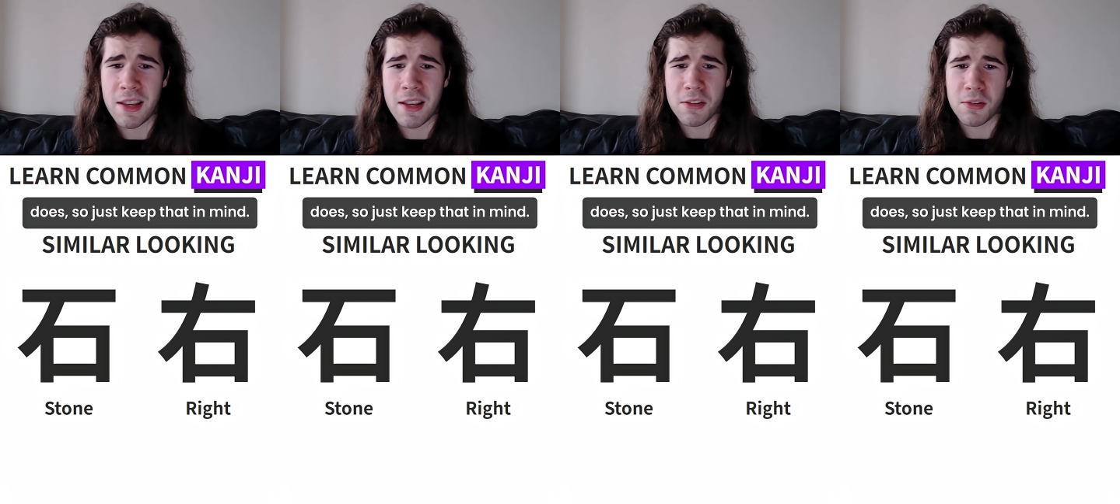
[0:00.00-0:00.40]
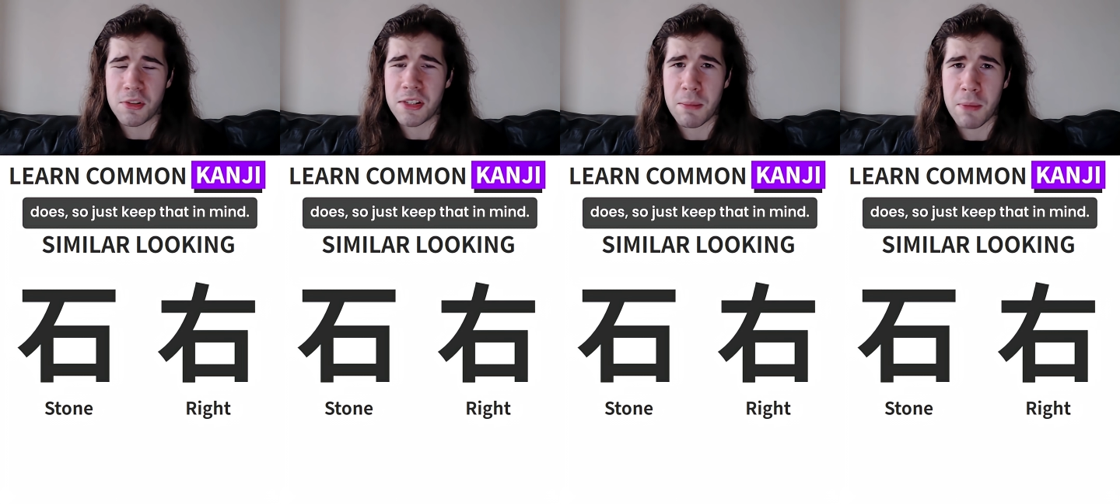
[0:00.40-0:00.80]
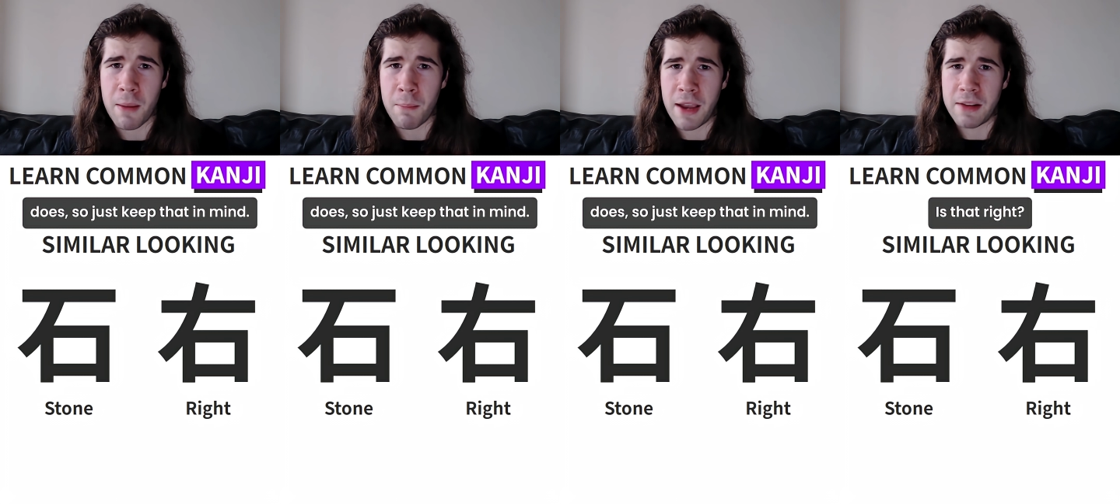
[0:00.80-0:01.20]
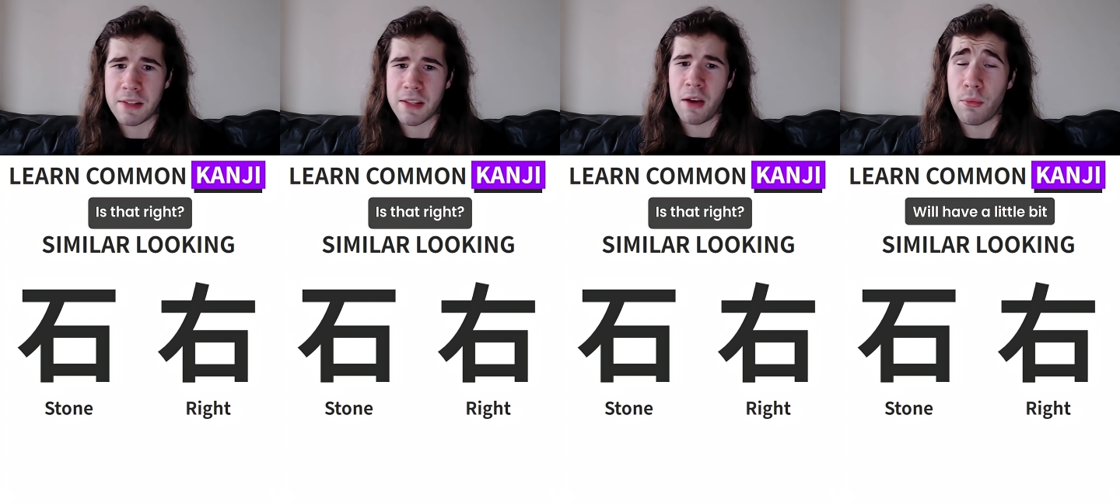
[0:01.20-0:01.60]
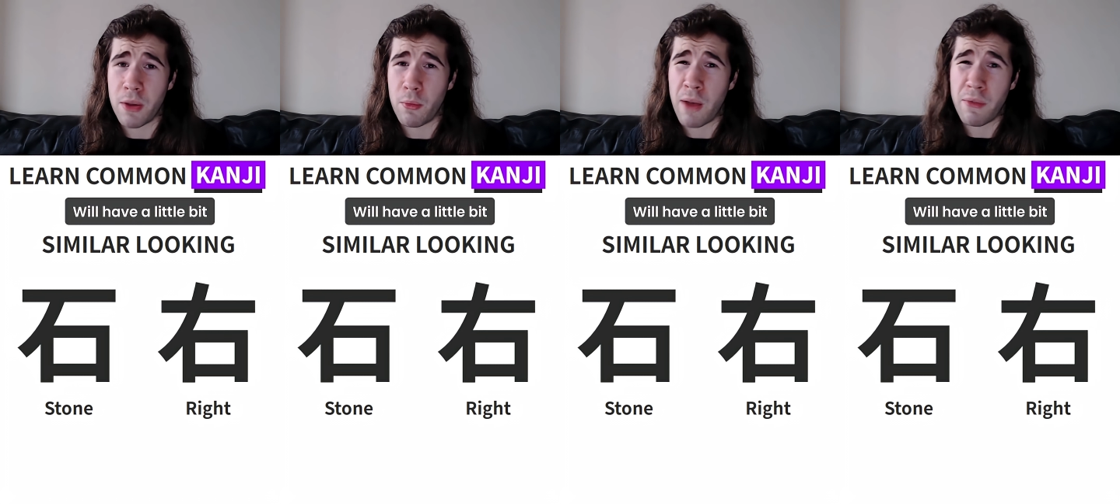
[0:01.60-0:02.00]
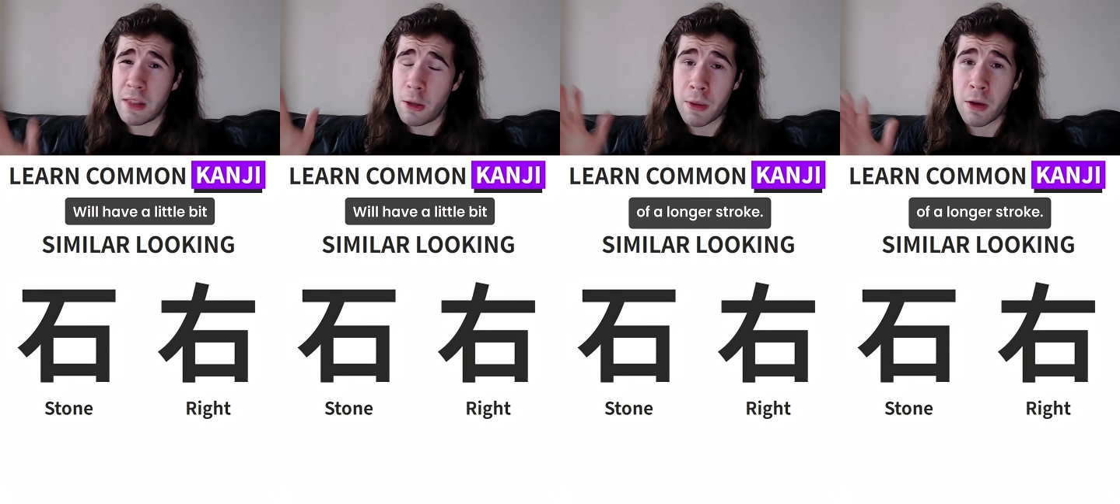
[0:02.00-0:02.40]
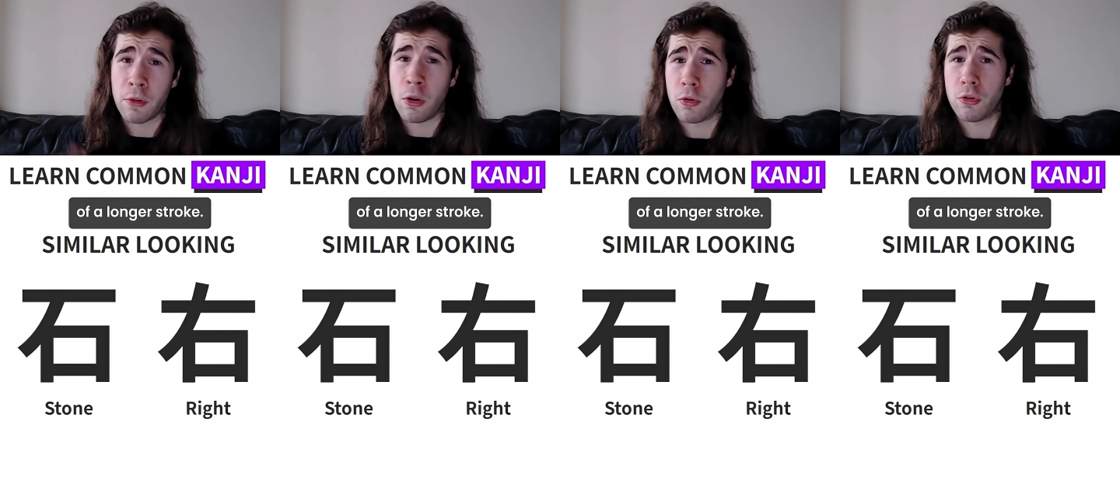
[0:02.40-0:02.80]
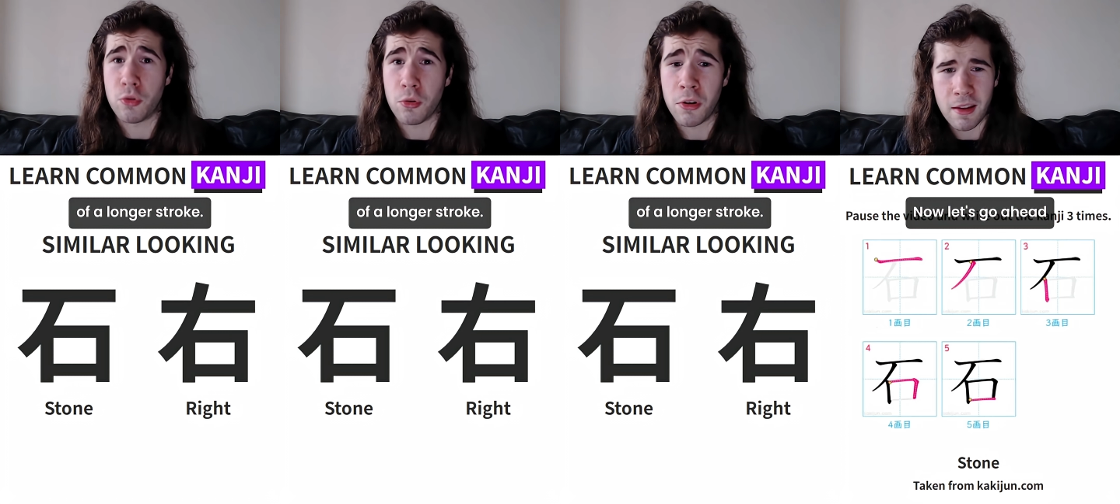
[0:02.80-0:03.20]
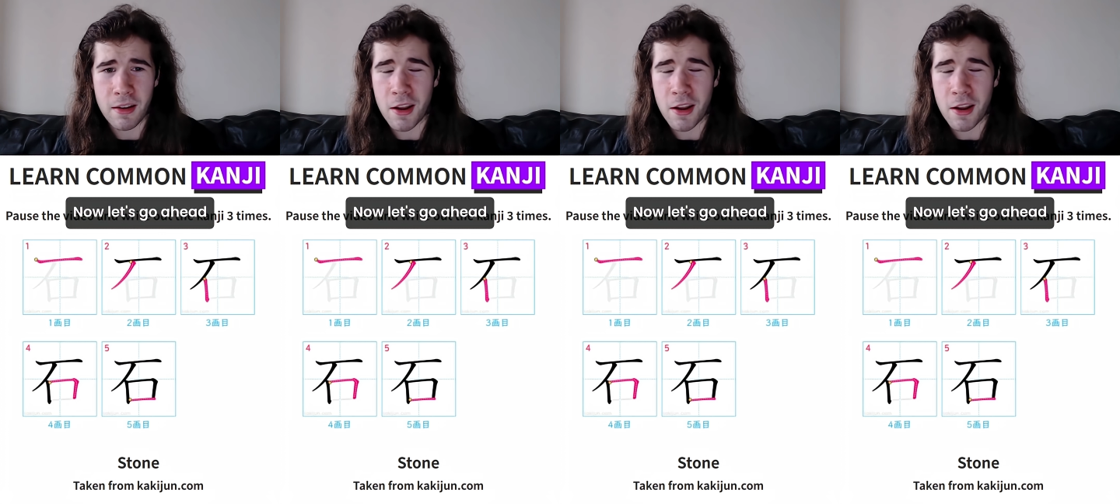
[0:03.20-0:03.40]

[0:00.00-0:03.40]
So just keep that in mind, as that right will have a little bit of a longer stroke.